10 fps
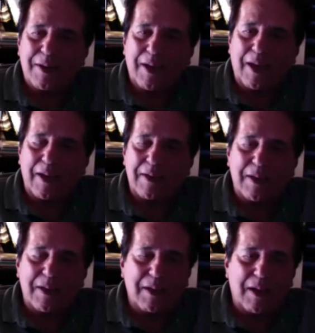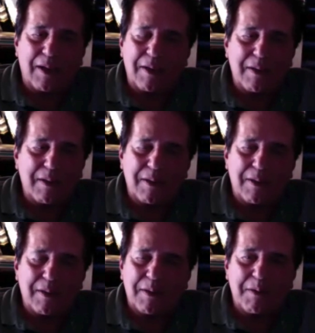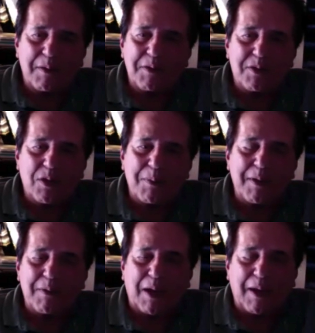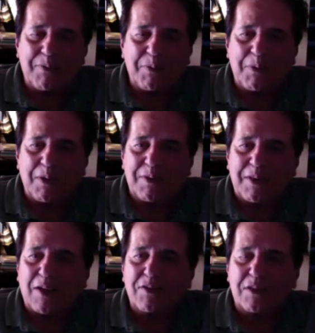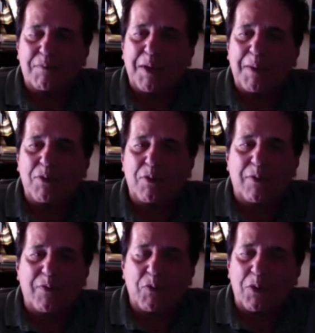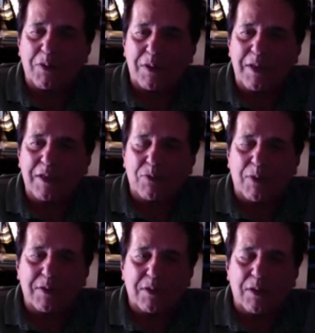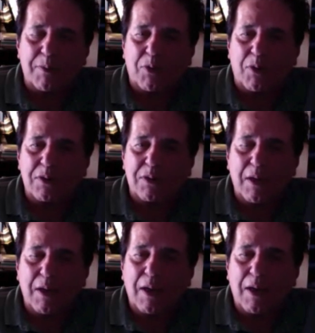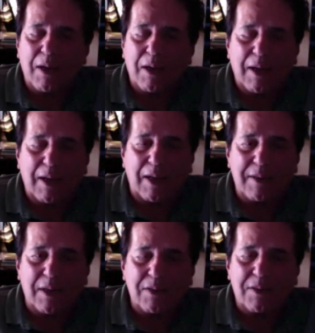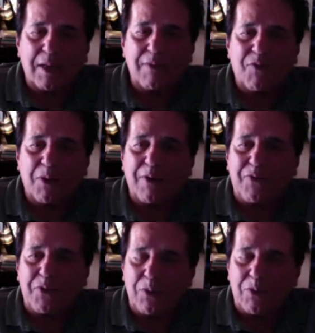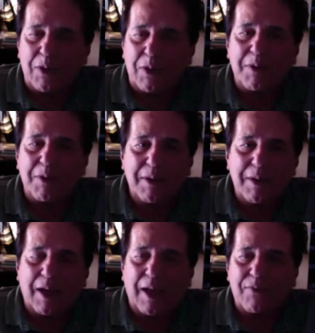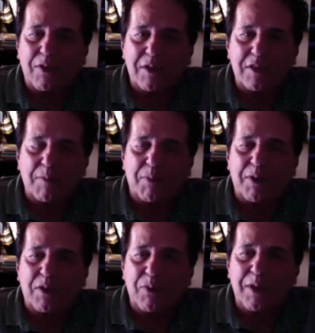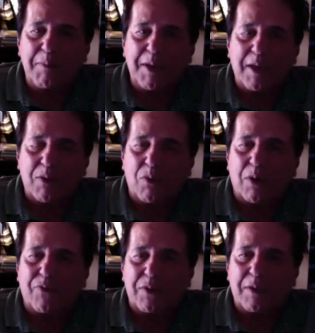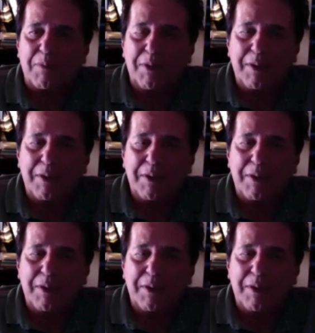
And I have thousands of people who have enrolled in the East-West Herb course, and I dare say very few of them have the discipline to really make it work for them.